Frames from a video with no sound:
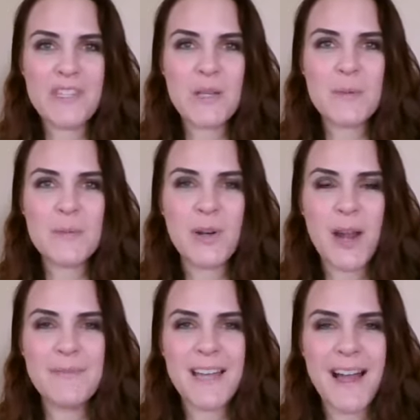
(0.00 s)
So
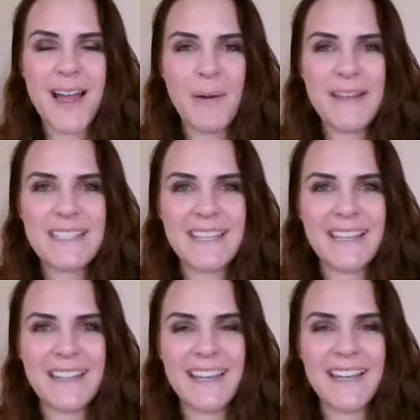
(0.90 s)
subscribe to Highway to
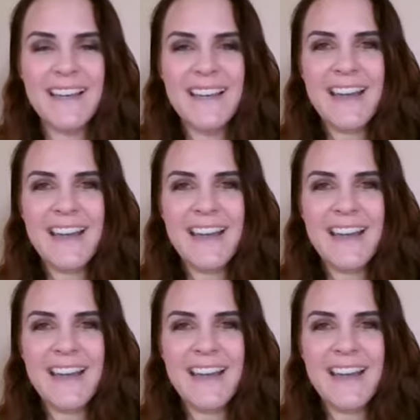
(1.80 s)
Healing.